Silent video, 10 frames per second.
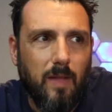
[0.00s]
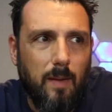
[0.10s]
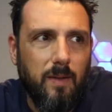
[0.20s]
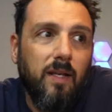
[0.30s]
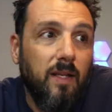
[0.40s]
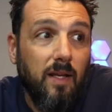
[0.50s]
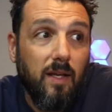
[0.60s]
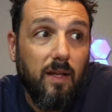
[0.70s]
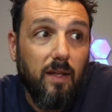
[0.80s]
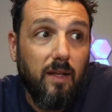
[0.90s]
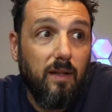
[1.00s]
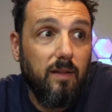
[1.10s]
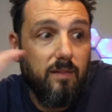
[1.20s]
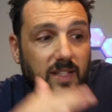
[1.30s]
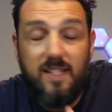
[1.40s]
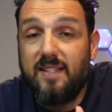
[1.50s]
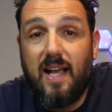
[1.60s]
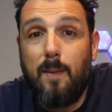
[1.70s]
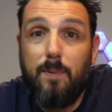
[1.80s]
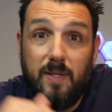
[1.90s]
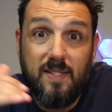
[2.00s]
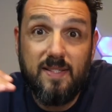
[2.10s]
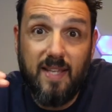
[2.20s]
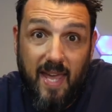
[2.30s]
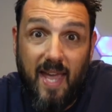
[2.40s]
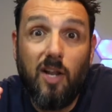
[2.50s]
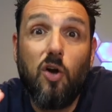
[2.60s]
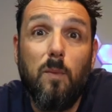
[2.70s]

mean, these companies can